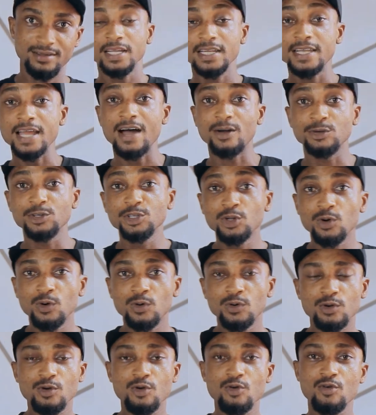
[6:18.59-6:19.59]
Now, you
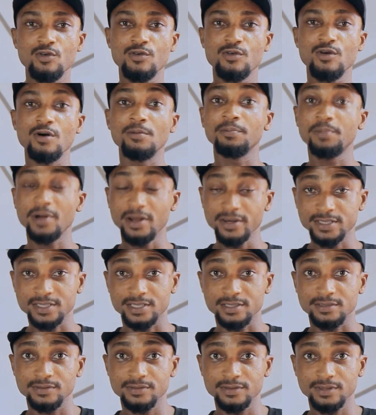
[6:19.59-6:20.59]
know,
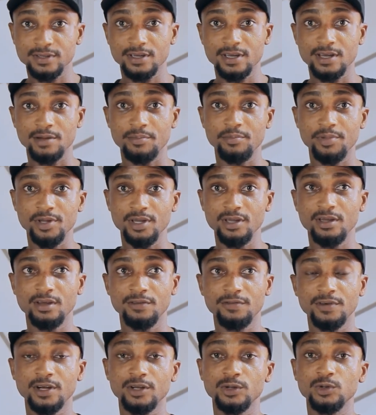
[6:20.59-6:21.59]
comparison can be a
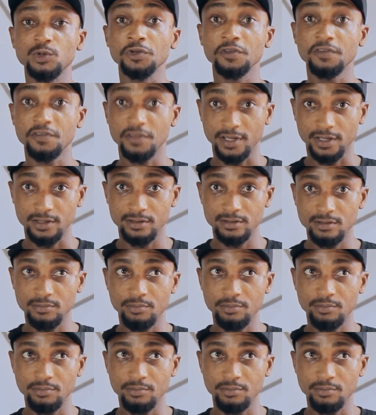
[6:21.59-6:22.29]
very good thing,